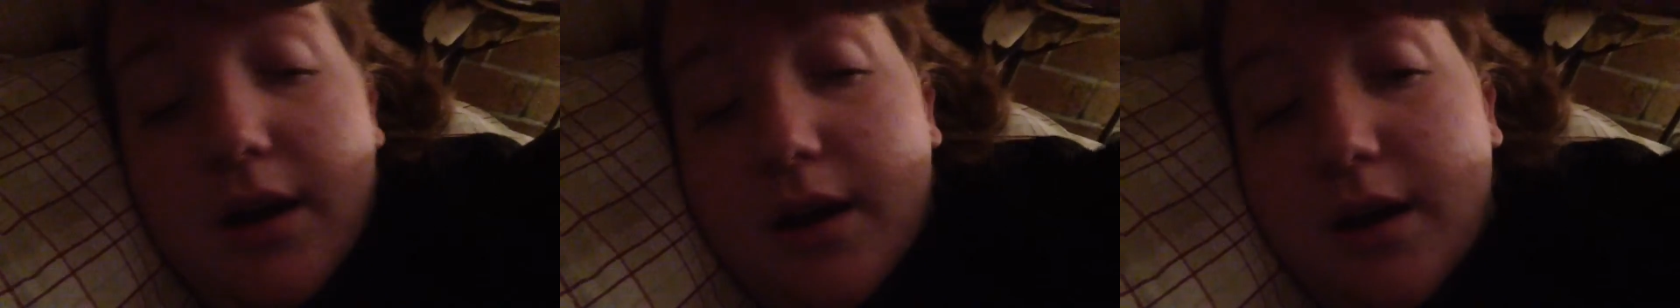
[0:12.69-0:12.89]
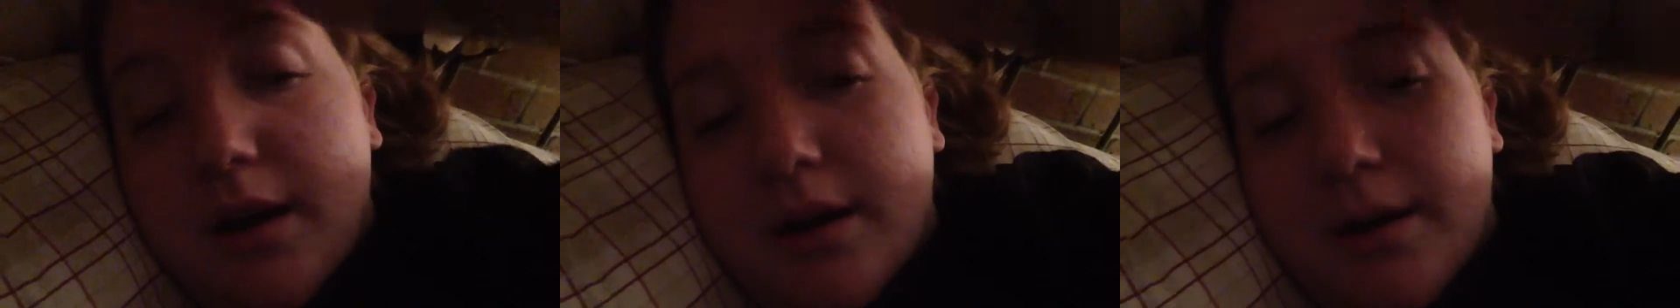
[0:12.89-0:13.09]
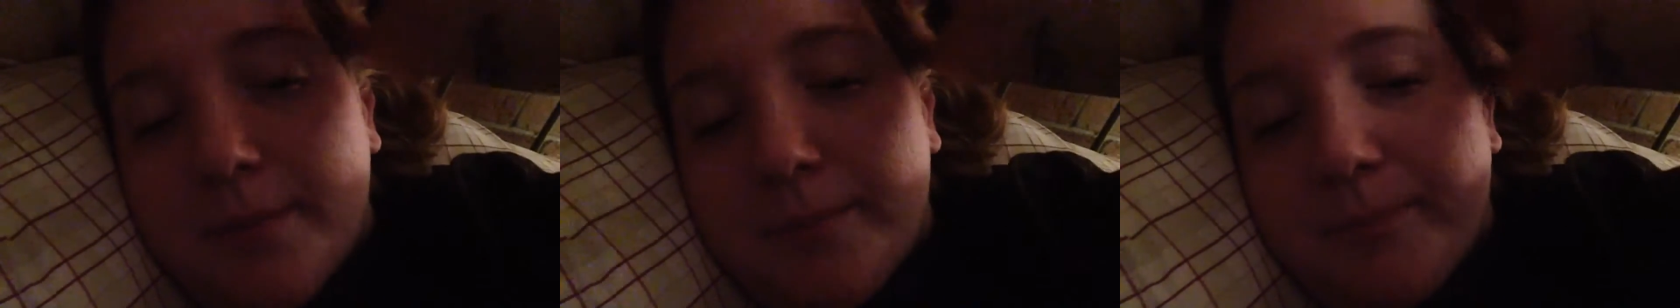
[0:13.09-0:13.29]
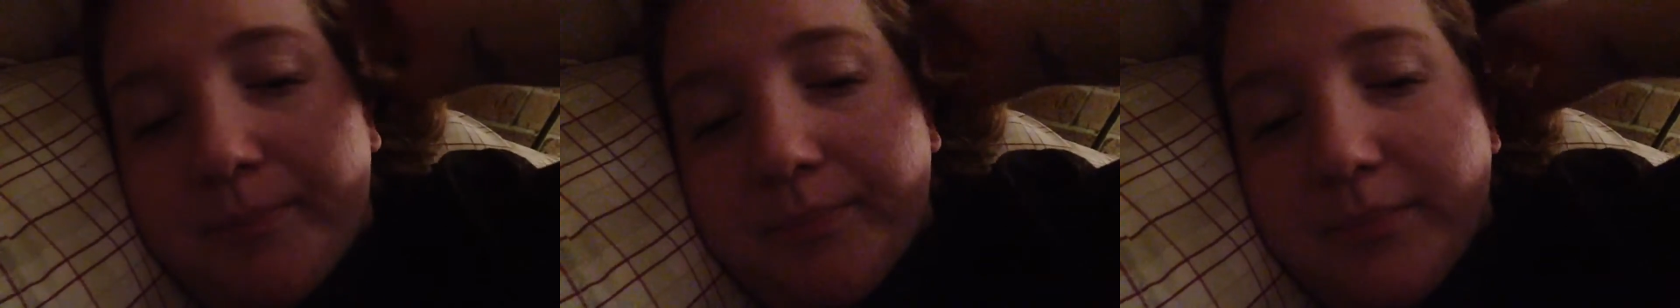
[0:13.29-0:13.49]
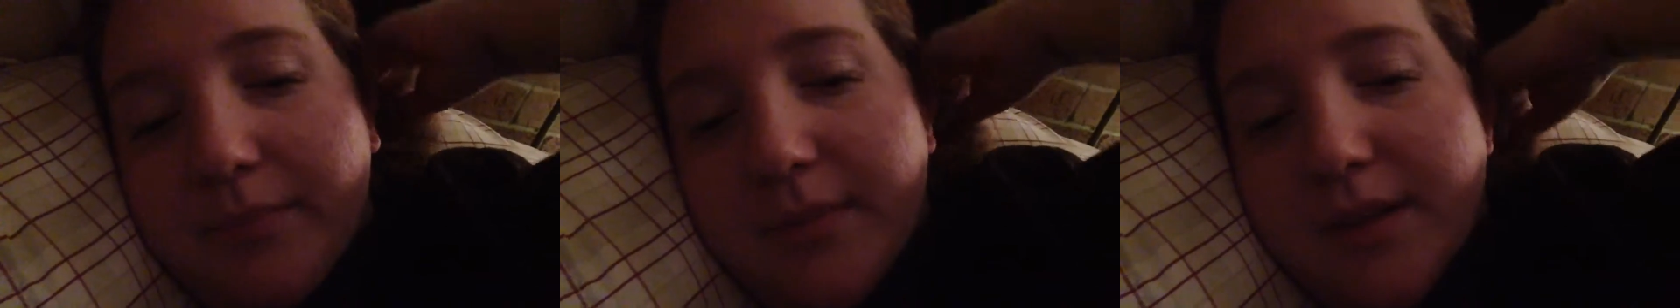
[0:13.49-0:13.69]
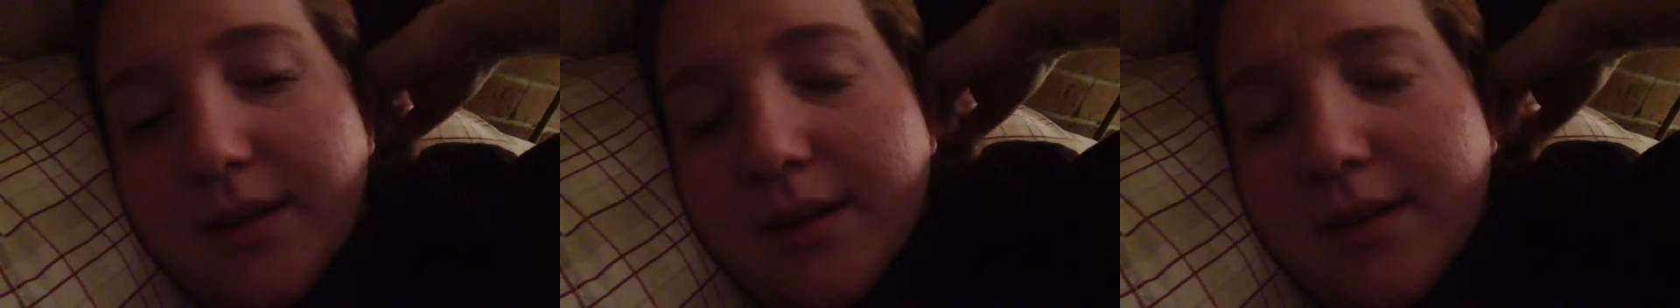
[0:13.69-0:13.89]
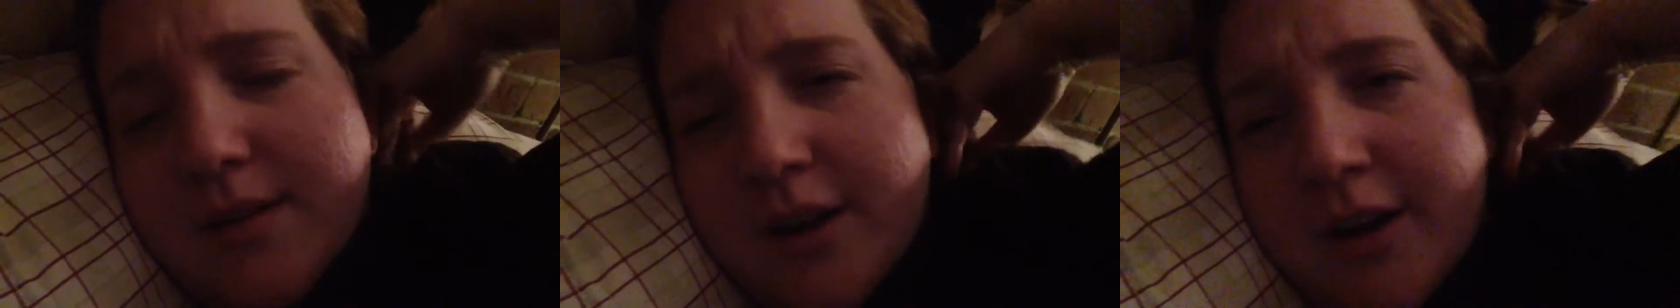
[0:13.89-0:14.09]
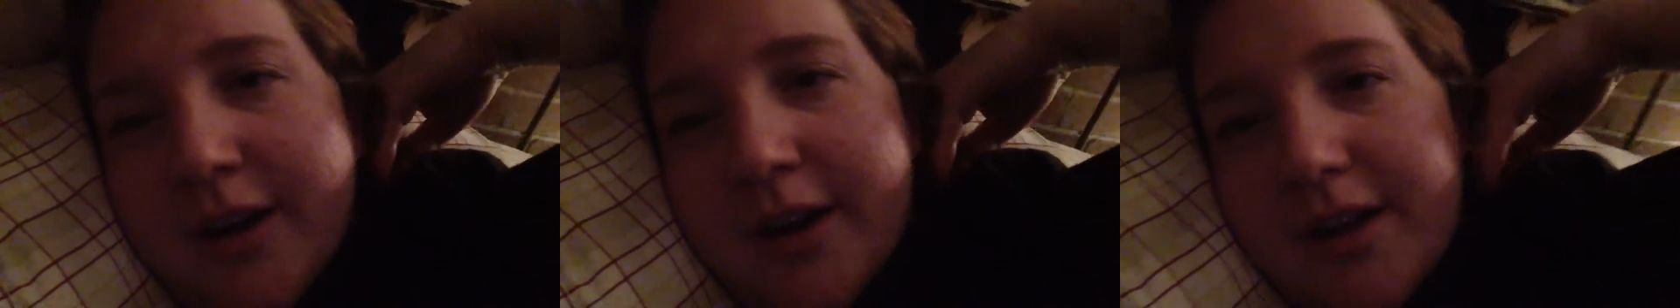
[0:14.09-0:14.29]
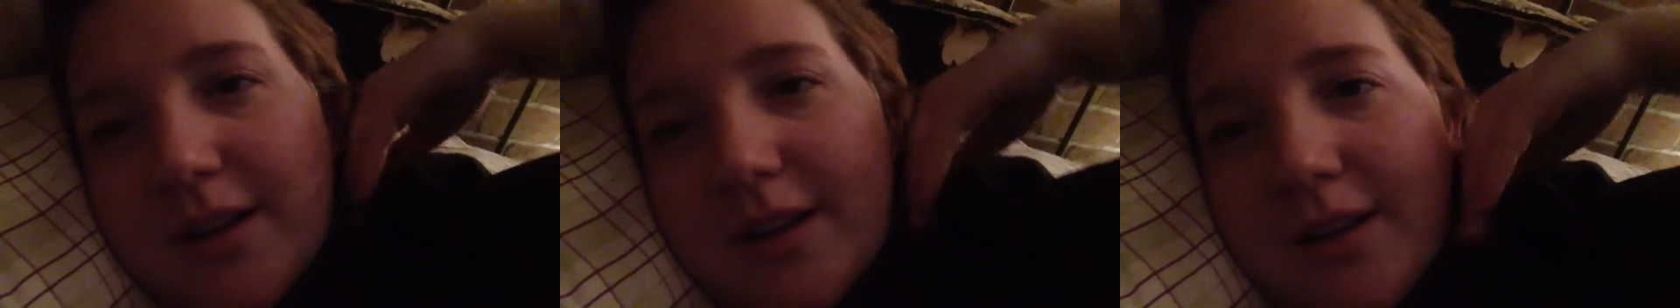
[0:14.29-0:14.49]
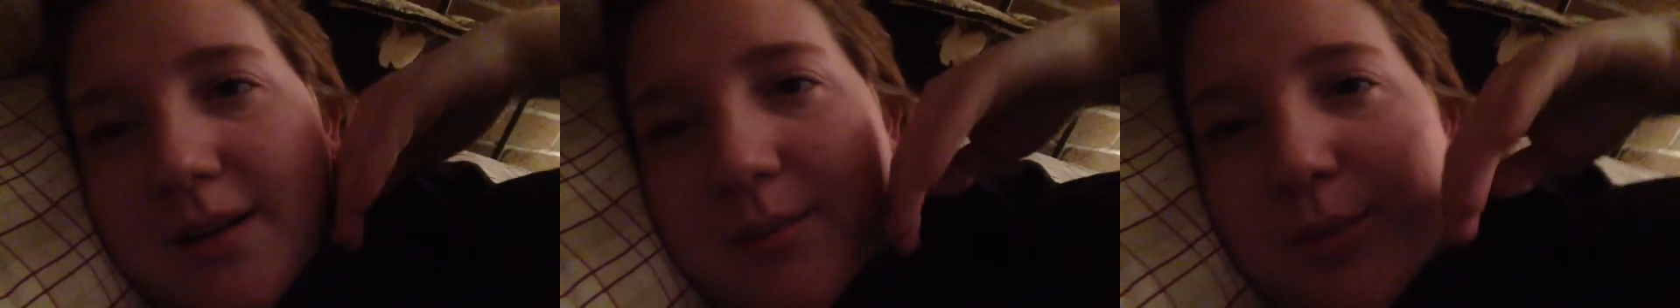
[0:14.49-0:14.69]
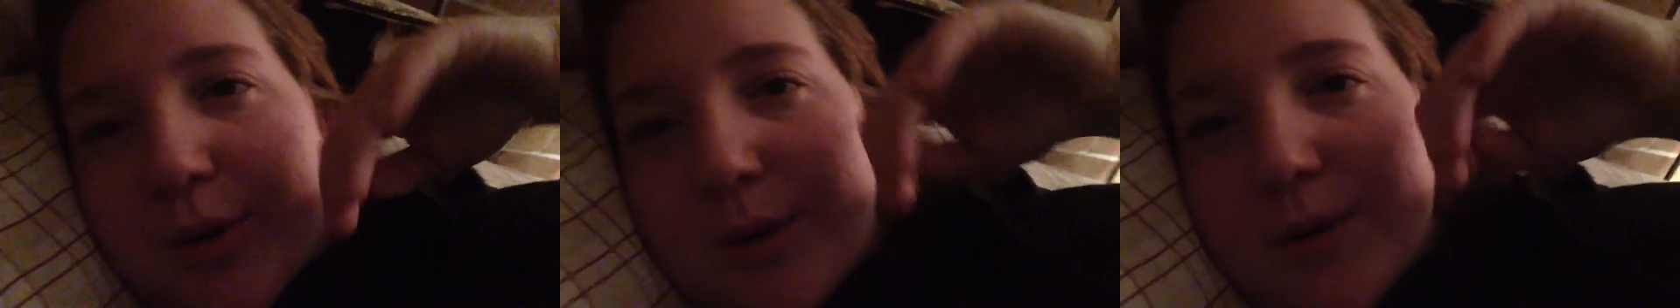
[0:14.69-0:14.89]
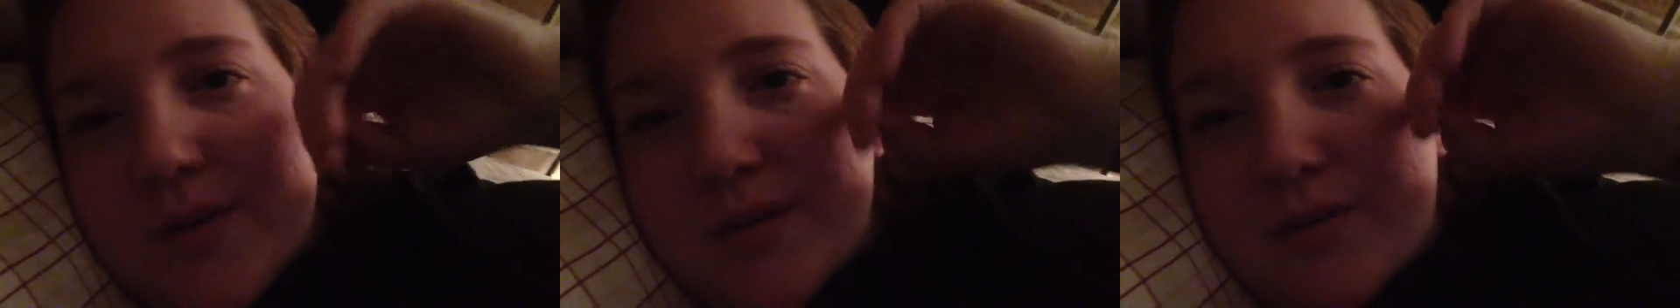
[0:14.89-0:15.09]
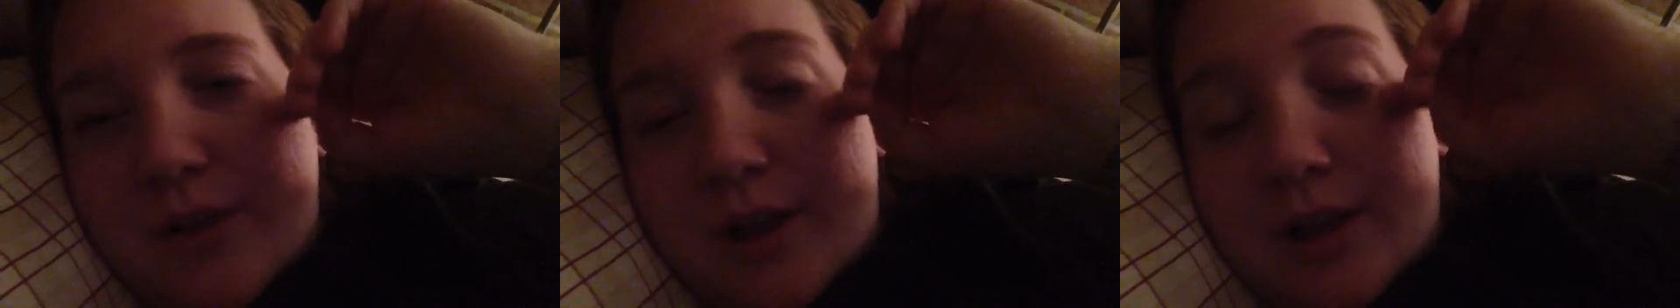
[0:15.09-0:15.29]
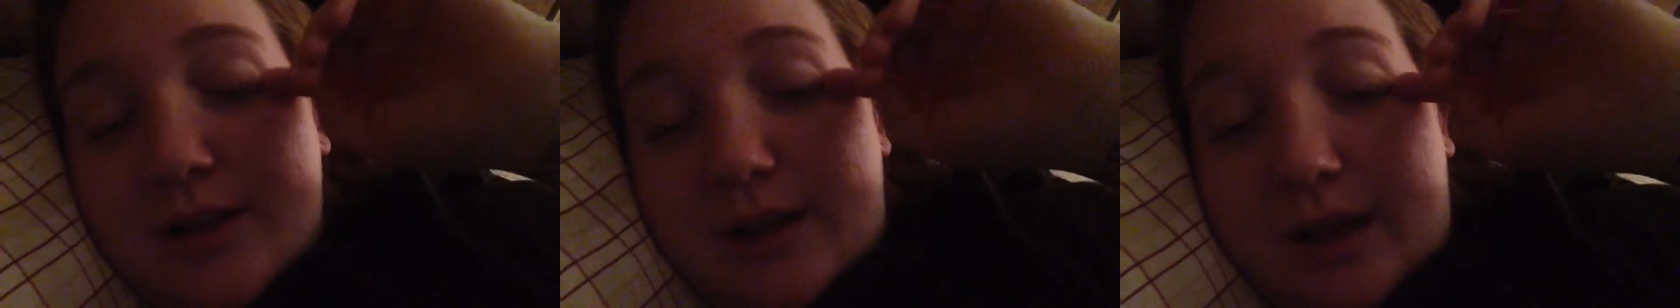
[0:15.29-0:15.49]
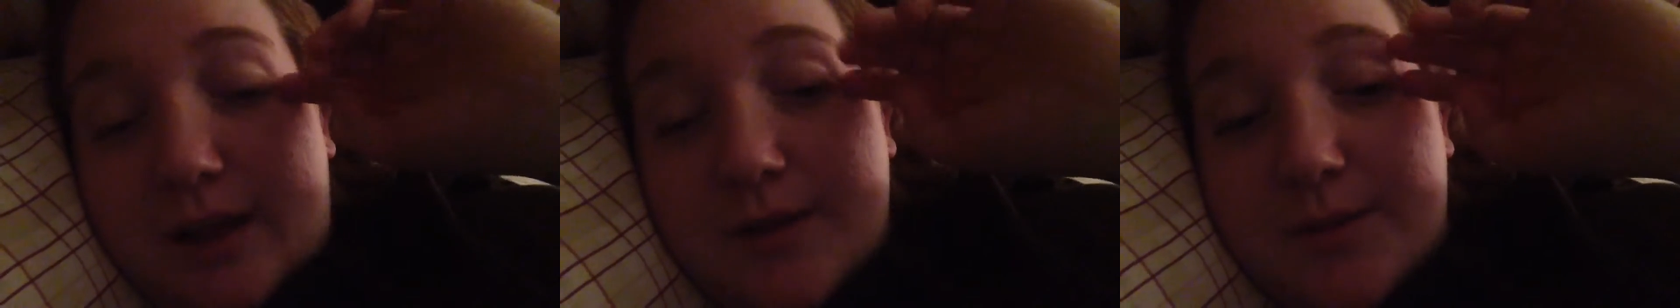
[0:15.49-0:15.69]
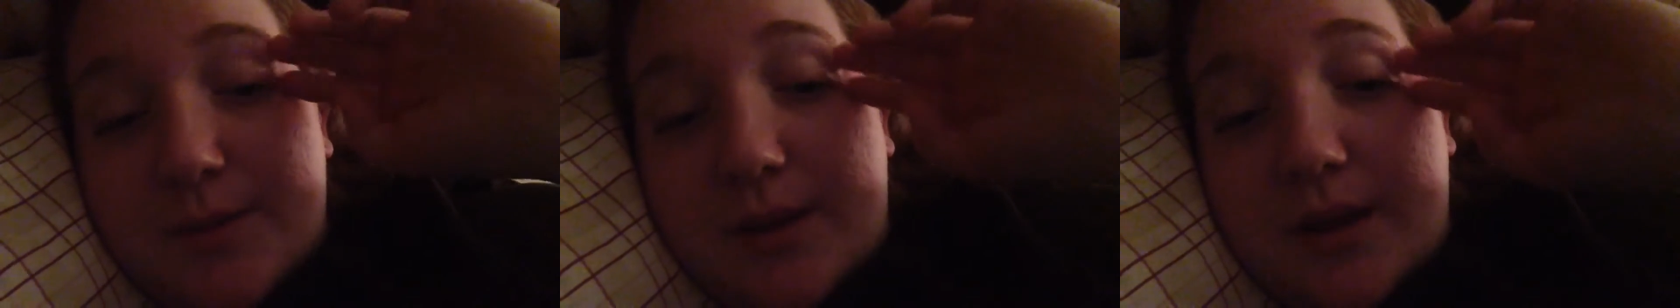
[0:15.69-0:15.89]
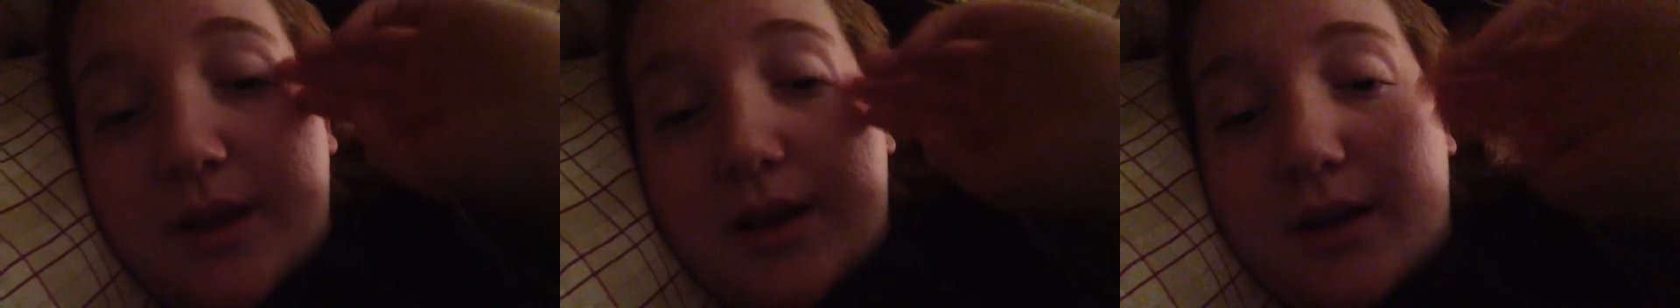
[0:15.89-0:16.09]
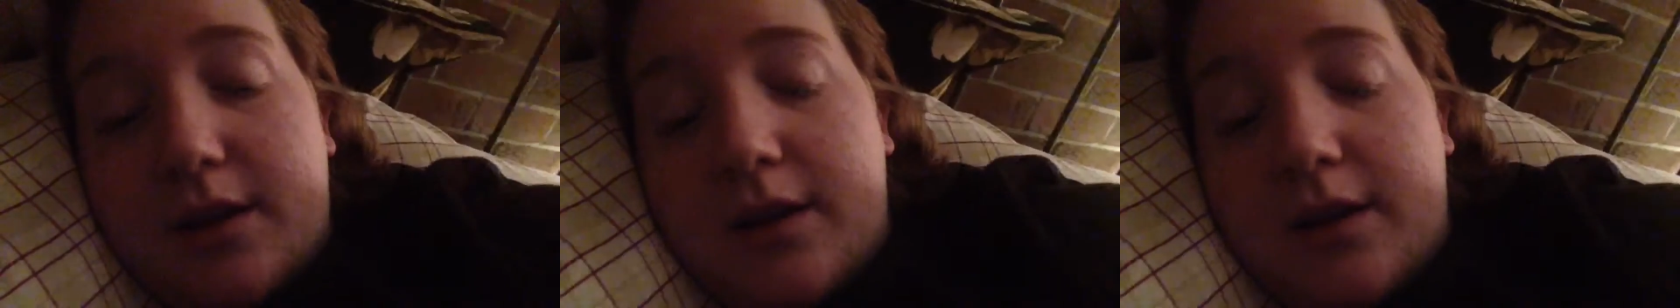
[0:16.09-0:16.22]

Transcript: Um, sorry I didn't post the vlog last week.